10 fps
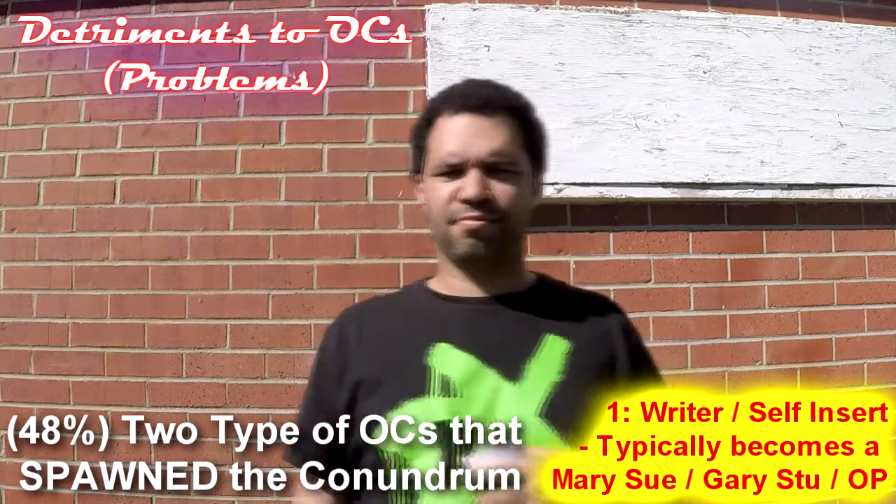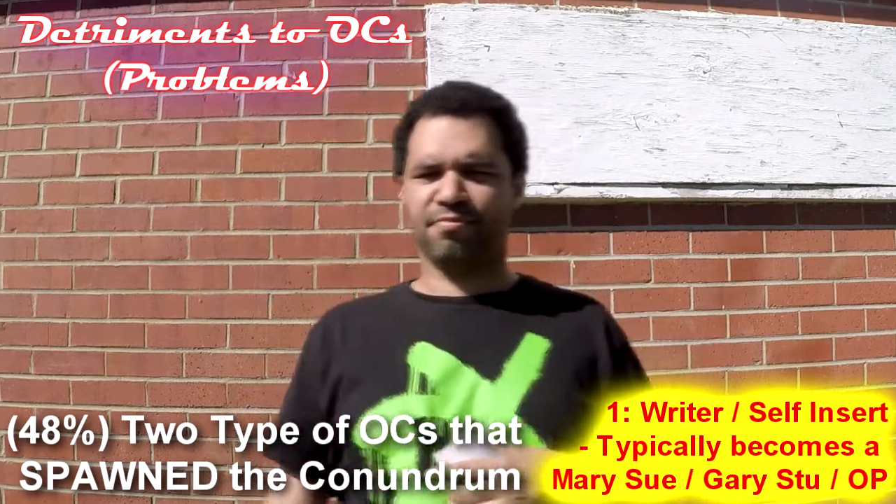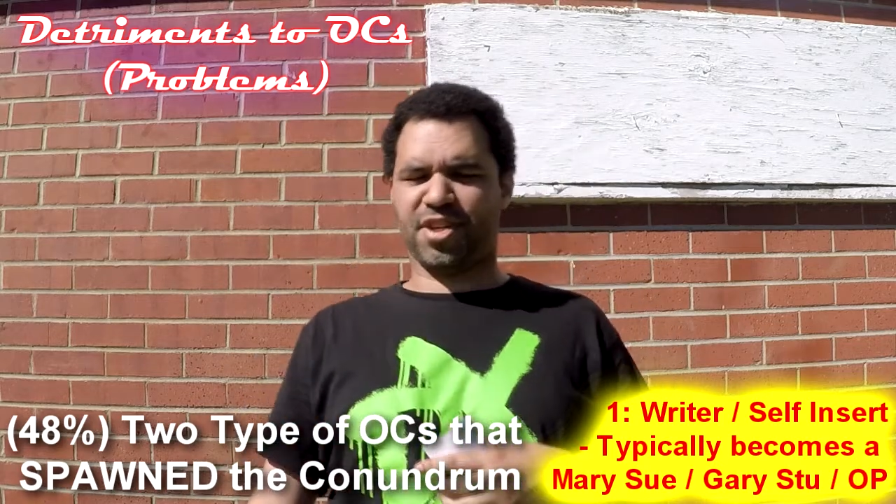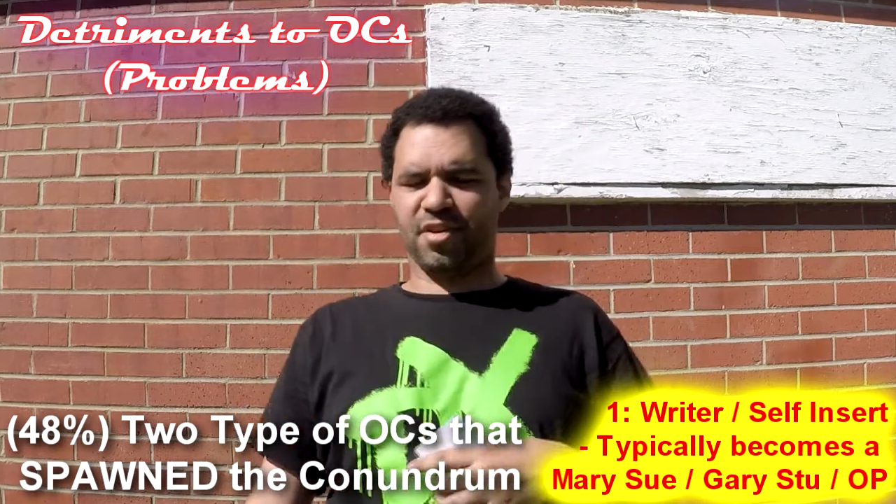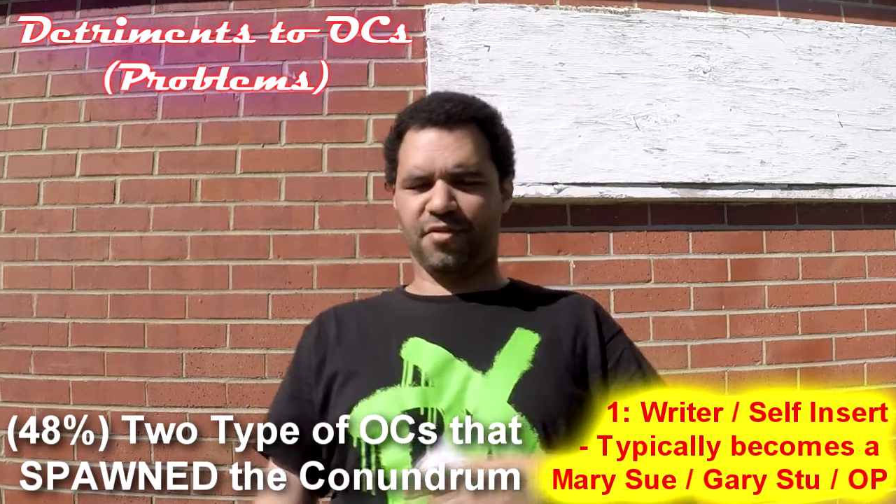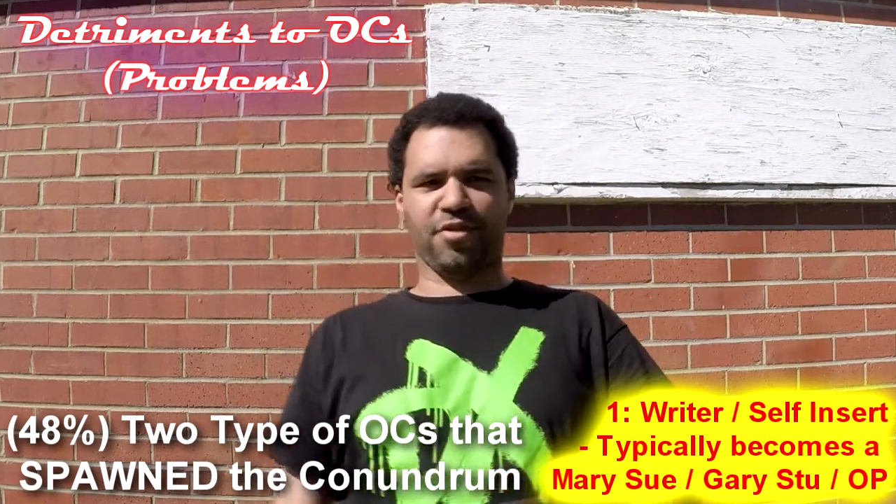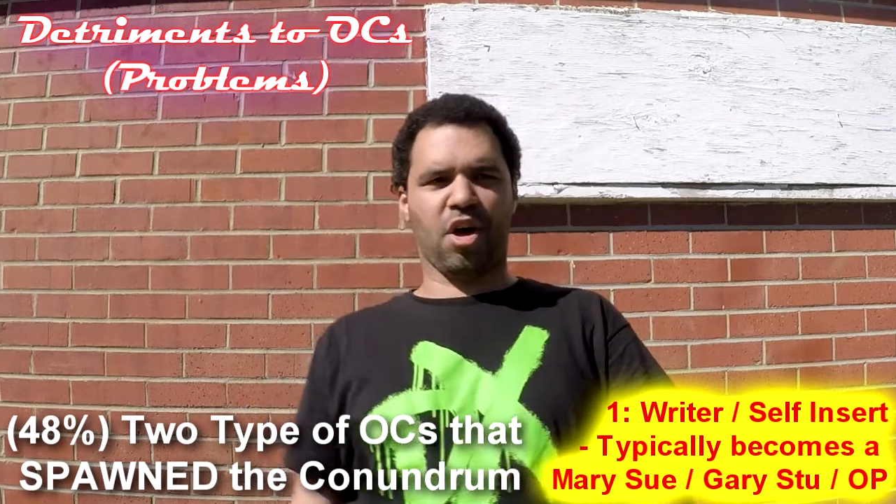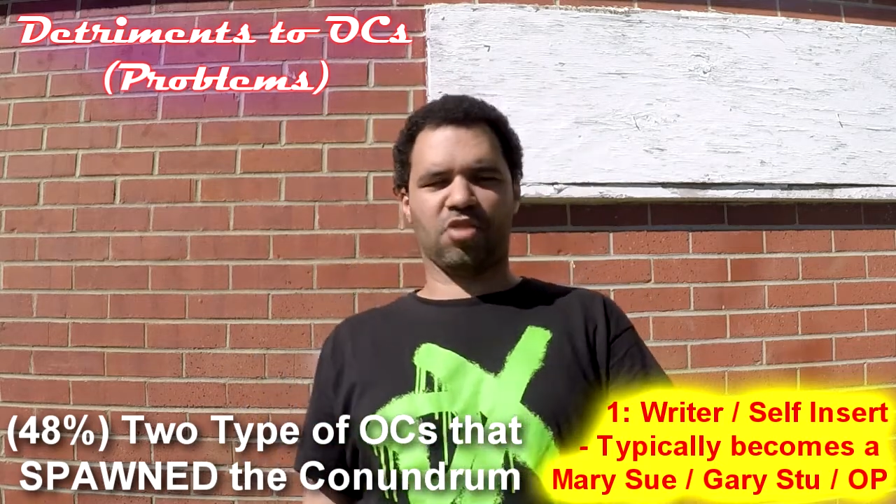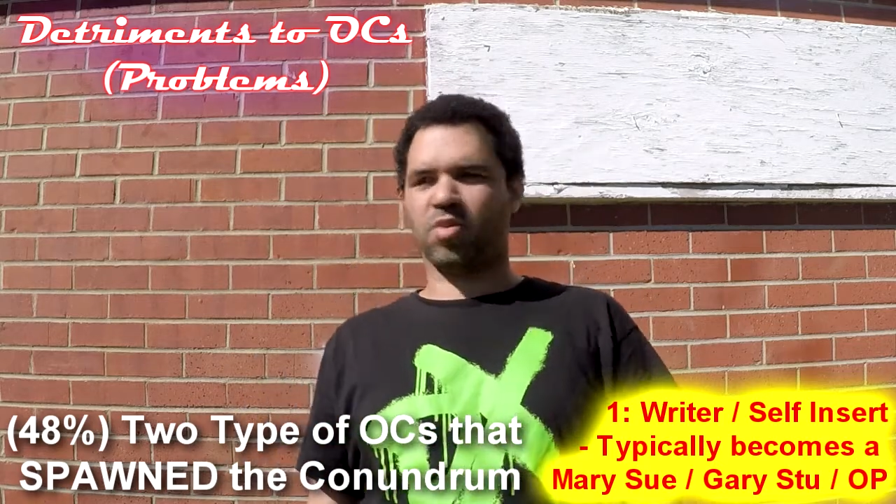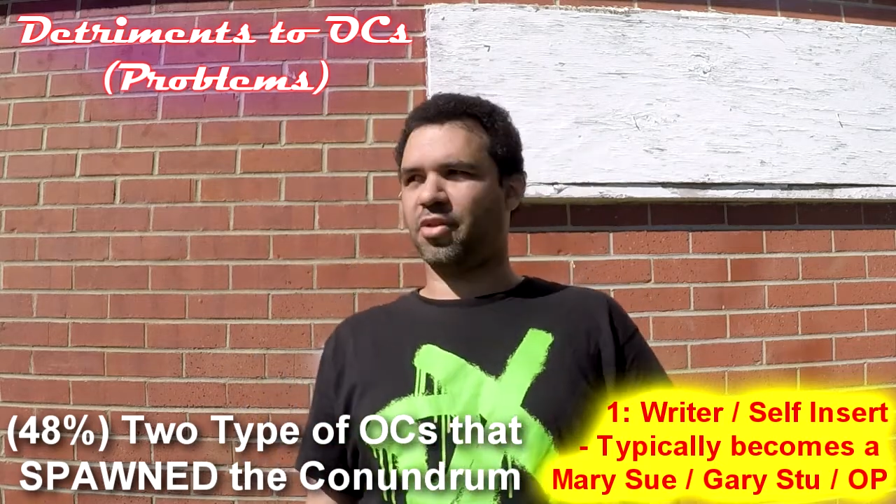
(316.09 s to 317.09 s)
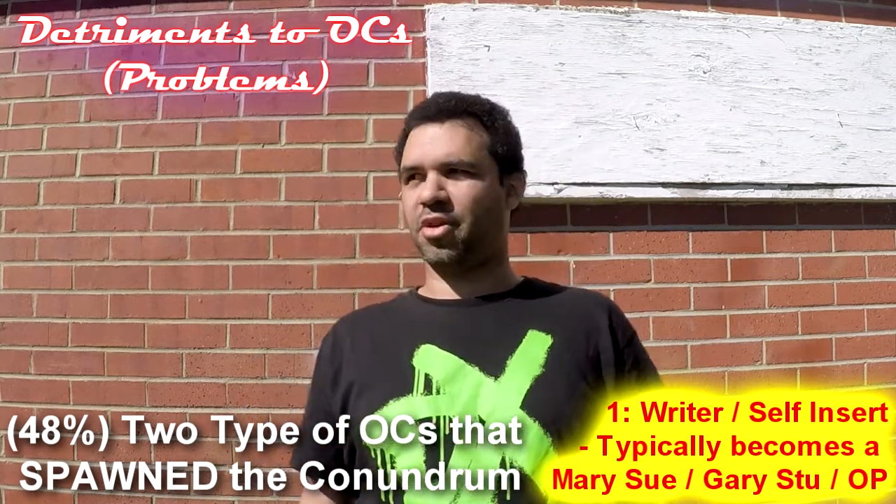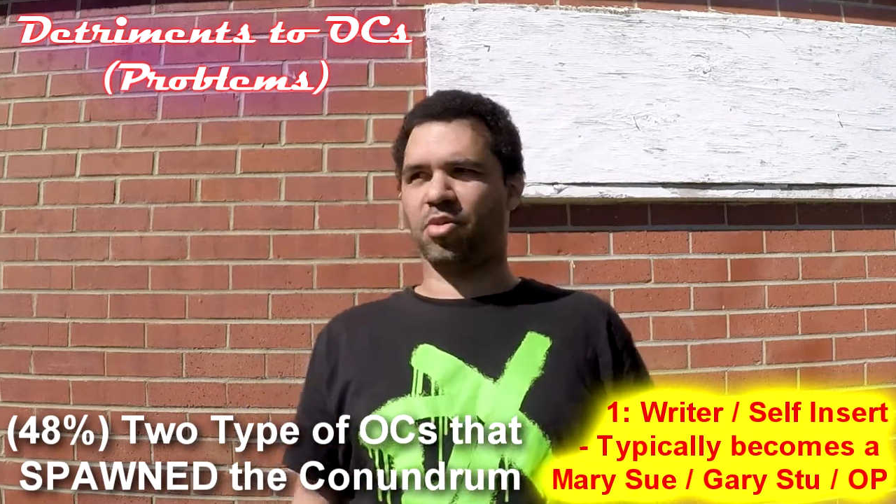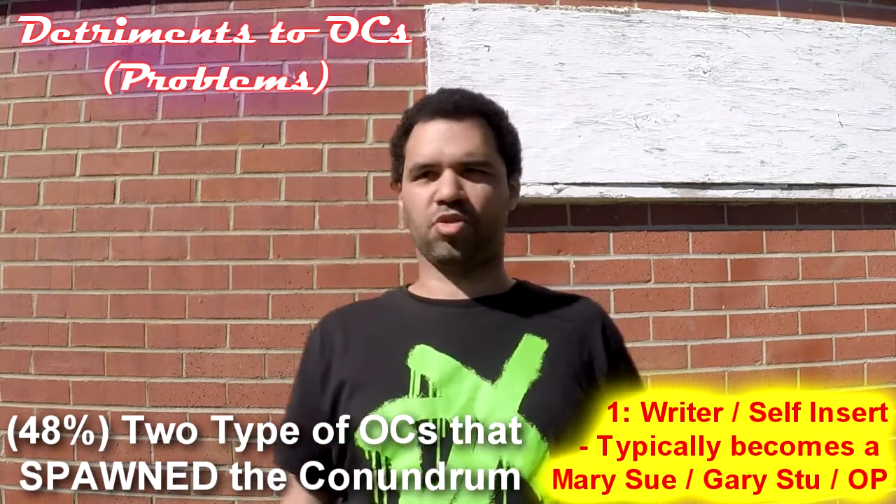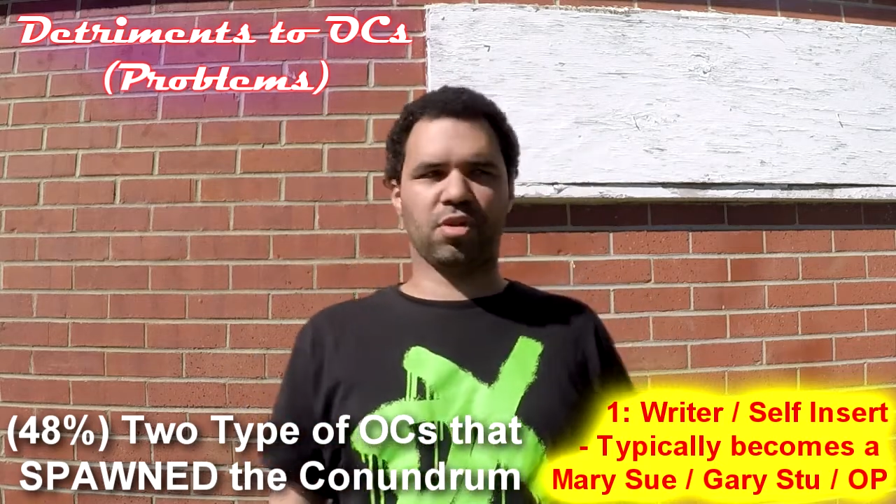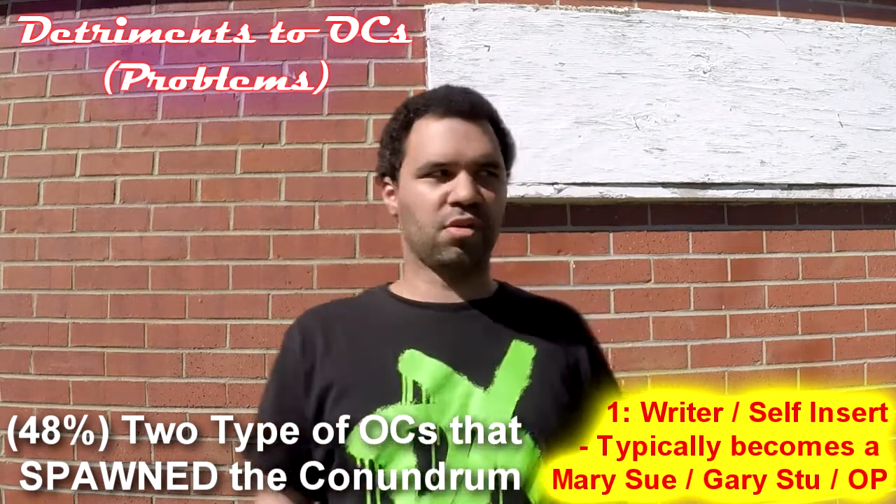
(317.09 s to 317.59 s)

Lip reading: Psh, flaws, what are those?